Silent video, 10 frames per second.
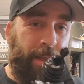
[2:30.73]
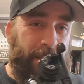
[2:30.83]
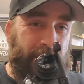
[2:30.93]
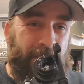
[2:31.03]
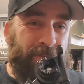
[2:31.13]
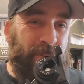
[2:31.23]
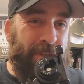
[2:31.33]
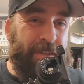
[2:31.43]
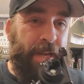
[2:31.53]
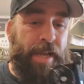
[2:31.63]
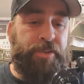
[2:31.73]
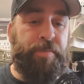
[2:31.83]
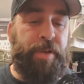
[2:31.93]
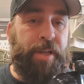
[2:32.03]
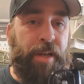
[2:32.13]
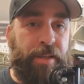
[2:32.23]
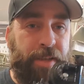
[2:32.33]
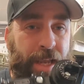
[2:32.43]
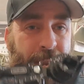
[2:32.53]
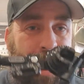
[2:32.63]
This one is nice because
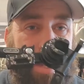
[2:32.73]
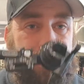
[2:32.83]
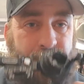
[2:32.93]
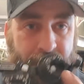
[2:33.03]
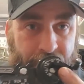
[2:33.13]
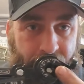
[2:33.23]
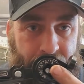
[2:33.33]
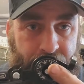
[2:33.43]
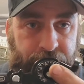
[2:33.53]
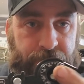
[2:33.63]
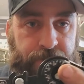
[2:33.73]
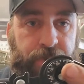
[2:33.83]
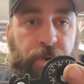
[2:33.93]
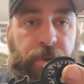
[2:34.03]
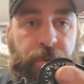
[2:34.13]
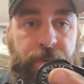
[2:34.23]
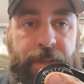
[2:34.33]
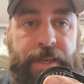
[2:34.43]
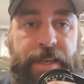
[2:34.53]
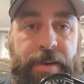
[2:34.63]
it has indicators to show you the
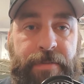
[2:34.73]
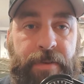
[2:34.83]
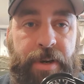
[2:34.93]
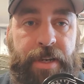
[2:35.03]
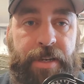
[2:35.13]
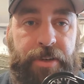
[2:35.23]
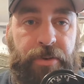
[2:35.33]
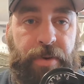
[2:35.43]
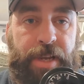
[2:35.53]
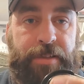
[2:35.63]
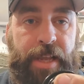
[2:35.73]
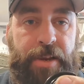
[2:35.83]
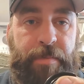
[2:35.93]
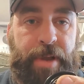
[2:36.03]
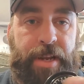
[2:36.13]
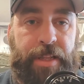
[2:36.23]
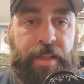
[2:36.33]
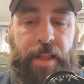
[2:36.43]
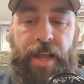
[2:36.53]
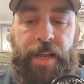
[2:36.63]
different degrees that you're bending the
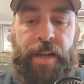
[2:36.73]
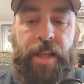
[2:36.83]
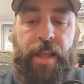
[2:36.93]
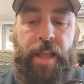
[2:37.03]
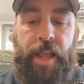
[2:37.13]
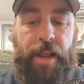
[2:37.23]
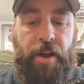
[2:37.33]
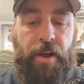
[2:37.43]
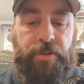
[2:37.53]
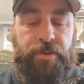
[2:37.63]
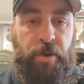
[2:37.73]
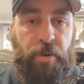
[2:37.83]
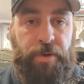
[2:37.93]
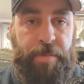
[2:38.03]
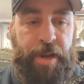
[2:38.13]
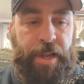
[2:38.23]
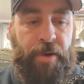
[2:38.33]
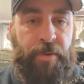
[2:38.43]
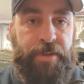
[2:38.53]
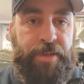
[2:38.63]
line, and also depending on
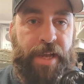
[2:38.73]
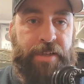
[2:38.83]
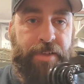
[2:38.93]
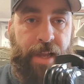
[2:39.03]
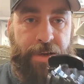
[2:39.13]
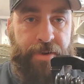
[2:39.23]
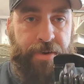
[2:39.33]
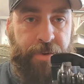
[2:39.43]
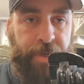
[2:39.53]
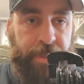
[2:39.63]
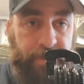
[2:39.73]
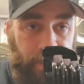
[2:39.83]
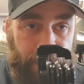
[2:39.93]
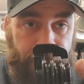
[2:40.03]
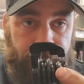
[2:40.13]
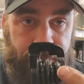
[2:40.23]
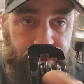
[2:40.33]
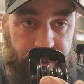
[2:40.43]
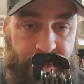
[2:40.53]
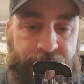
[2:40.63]
what size line you're doing. This one does
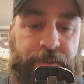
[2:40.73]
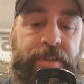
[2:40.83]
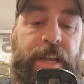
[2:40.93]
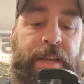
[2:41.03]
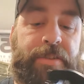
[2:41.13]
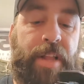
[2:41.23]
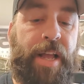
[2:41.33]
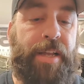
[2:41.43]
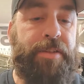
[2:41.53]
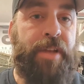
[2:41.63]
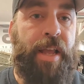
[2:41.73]
3 different size lines.